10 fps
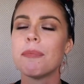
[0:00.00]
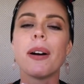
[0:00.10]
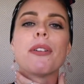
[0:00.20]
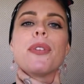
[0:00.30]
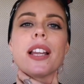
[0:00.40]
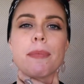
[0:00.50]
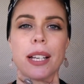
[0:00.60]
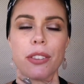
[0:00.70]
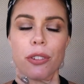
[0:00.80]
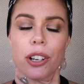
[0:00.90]
I feel like my
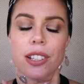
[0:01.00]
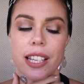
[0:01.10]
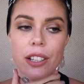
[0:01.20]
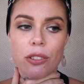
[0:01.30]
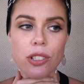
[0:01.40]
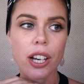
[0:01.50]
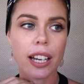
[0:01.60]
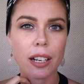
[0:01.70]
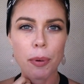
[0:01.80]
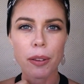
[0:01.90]
throat is getting all
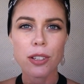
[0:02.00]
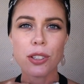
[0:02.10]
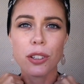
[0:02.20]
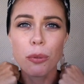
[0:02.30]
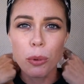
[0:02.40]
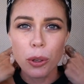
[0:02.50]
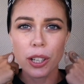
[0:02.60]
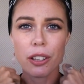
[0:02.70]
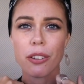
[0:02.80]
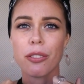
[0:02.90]
tight. I probably shouldn't have worn
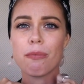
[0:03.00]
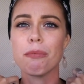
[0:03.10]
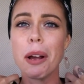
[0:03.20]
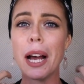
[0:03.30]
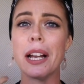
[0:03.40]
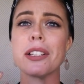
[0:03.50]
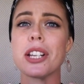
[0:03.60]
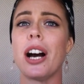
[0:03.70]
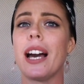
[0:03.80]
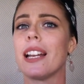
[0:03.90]

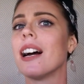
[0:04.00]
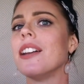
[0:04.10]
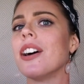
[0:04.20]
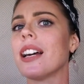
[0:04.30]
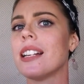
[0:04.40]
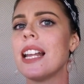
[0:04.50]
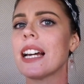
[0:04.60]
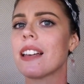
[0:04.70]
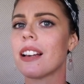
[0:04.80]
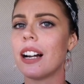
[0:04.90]
a
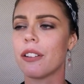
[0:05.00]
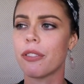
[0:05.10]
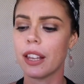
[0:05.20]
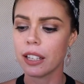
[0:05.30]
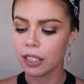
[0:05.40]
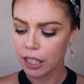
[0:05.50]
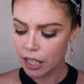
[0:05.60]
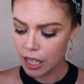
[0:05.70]
neck kind of thing.